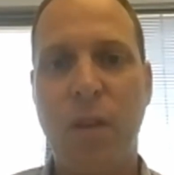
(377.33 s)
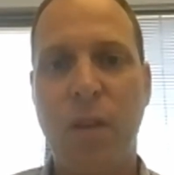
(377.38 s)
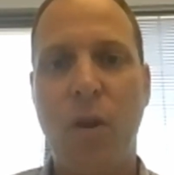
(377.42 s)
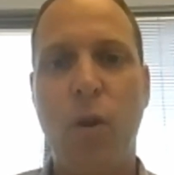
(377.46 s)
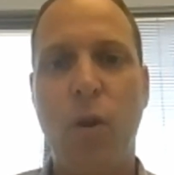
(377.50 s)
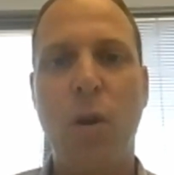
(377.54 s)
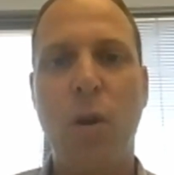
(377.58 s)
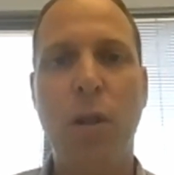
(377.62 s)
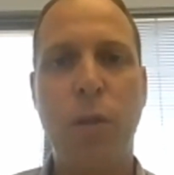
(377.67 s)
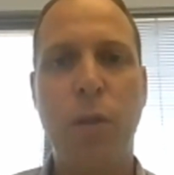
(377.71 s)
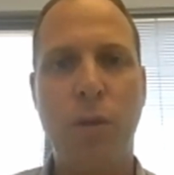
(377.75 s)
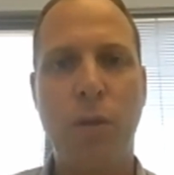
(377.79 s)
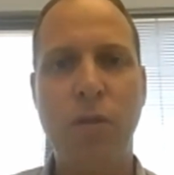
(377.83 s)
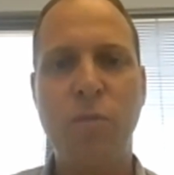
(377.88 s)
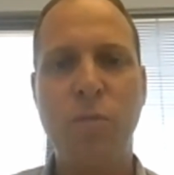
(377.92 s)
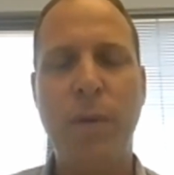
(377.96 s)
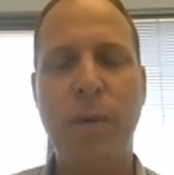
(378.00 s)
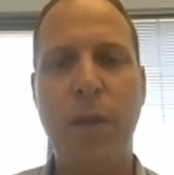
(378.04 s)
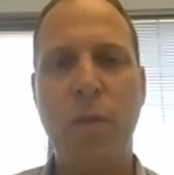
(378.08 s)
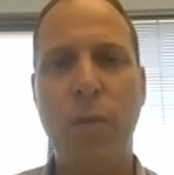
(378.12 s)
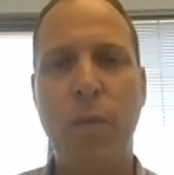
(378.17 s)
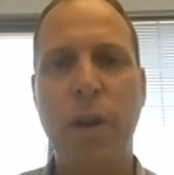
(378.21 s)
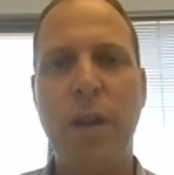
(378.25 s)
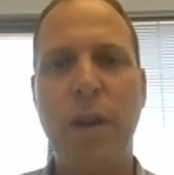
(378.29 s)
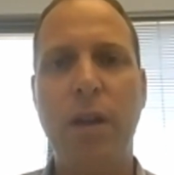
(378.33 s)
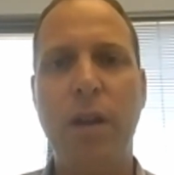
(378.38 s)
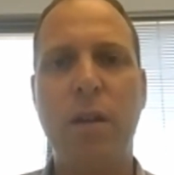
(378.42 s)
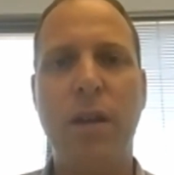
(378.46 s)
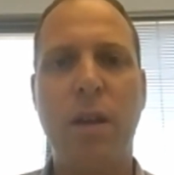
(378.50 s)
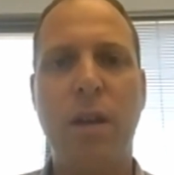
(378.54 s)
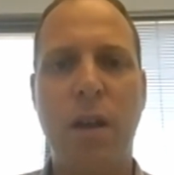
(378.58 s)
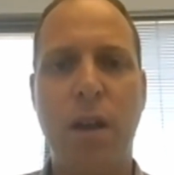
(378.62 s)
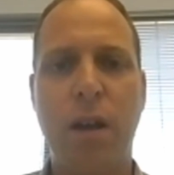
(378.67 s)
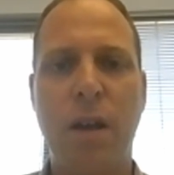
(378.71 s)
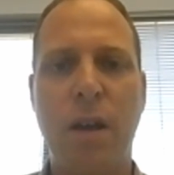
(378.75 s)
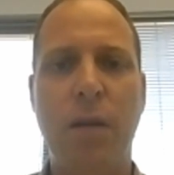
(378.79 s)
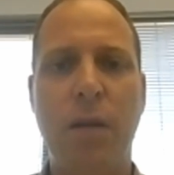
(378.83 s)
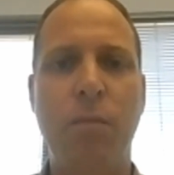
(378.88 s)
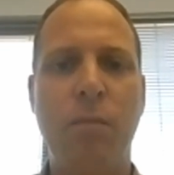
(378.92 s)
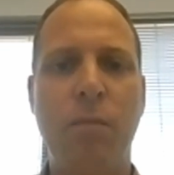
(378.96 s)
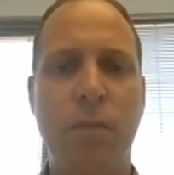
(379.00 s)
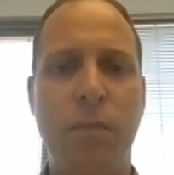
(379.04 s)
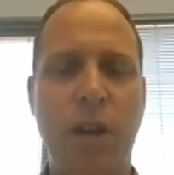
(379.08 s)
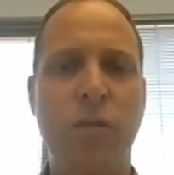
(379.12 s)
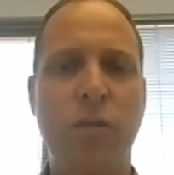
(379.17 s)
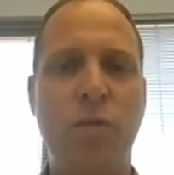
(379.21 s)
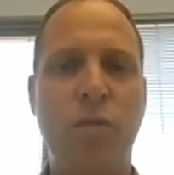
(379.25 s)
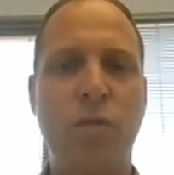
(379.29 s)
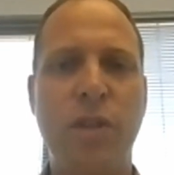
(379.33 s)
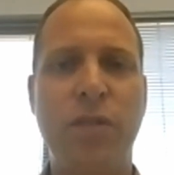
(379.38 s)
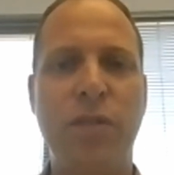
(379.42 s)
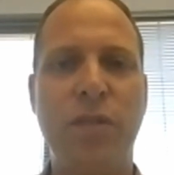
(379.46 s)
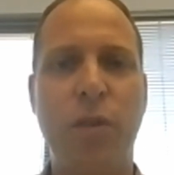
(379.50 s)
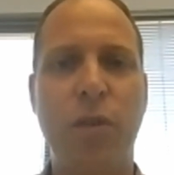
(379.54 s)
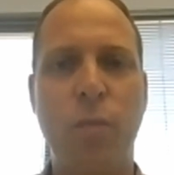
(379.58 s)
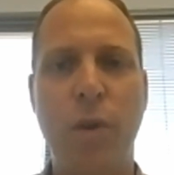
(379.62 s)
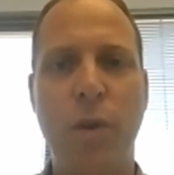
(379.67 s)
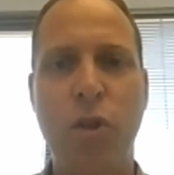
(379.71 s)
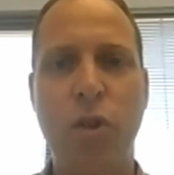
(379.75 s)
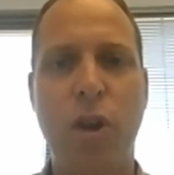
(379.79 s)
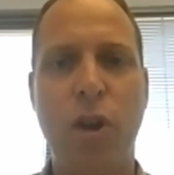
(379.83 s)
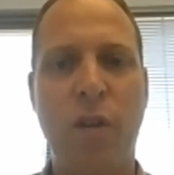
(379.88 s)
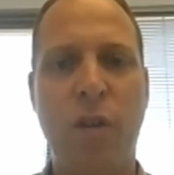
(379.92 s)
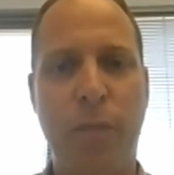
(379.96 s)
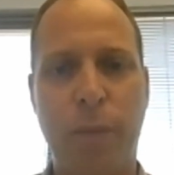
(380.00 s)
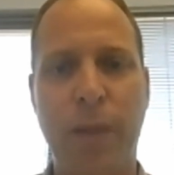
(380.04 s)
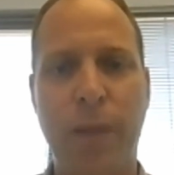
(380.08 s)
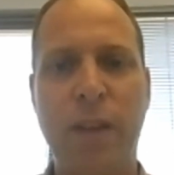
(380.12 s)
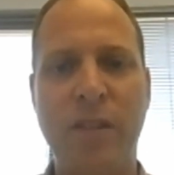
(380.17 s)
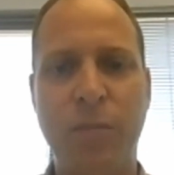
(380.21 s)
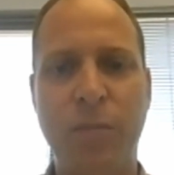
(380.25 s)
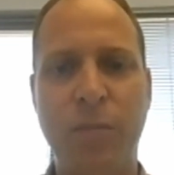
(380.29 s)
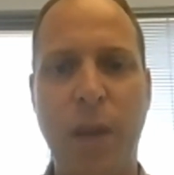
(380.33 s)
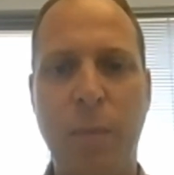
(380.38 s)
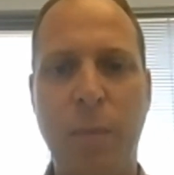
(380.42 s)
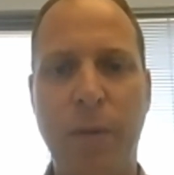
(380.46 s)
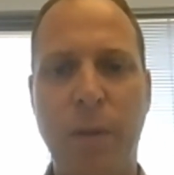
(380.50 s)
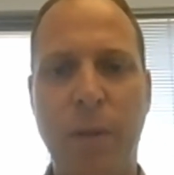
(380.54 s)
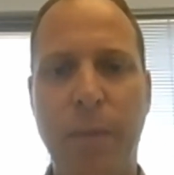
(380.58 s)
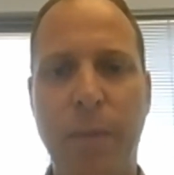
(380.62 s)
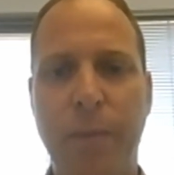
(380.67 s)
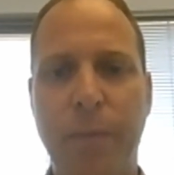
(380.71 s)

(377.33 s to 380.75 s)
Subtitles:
All those, by the way, countries in which I've placed people.